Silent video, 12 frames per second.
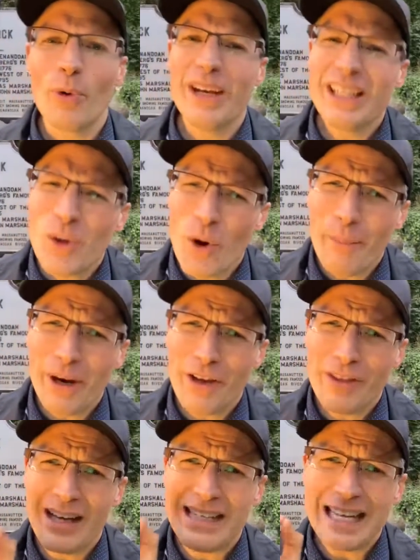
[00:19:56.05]
Marine Corps
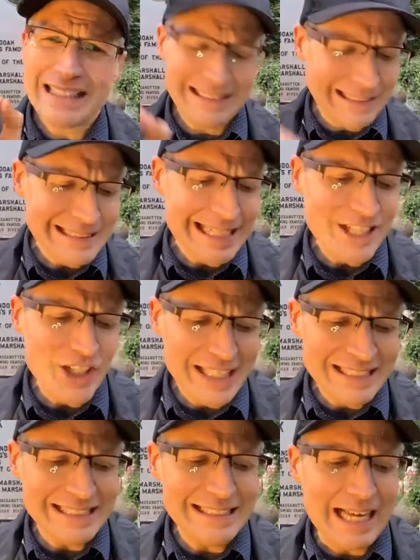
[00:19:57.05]
Marathon next Sunday,
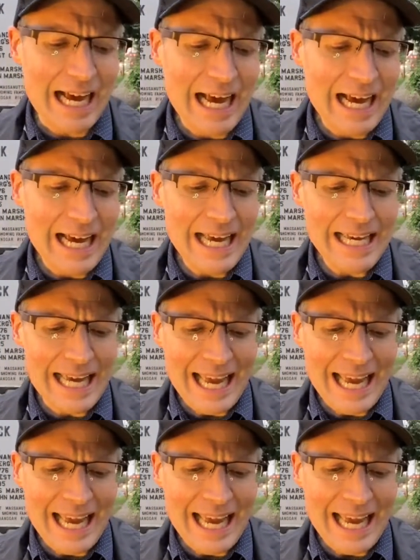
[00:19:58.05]
Jason. I